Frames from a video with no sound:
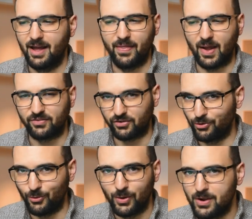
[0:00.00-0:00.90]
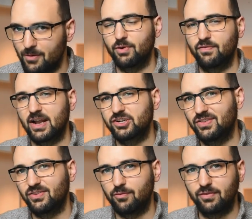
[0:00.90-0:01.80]
And that's true.
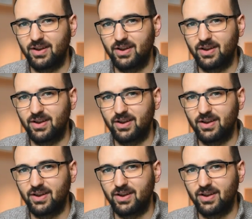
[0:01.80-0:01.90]
Reflections off